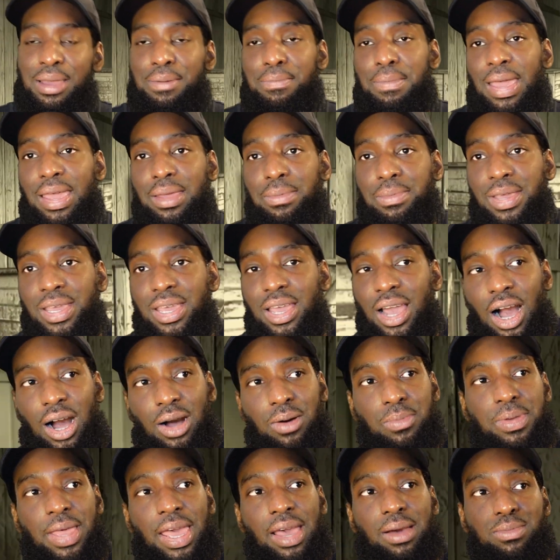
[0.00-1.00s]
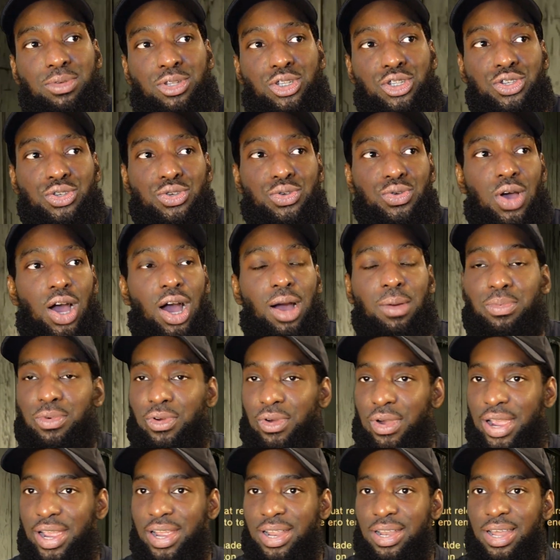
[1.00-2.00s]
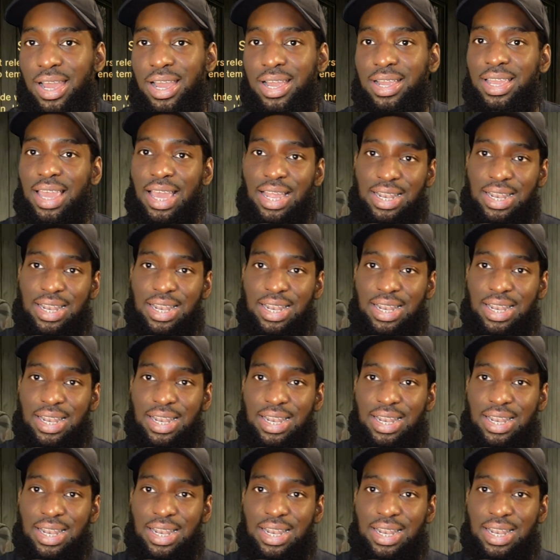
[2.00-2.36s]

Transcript: maybe I'll be able to upgrade and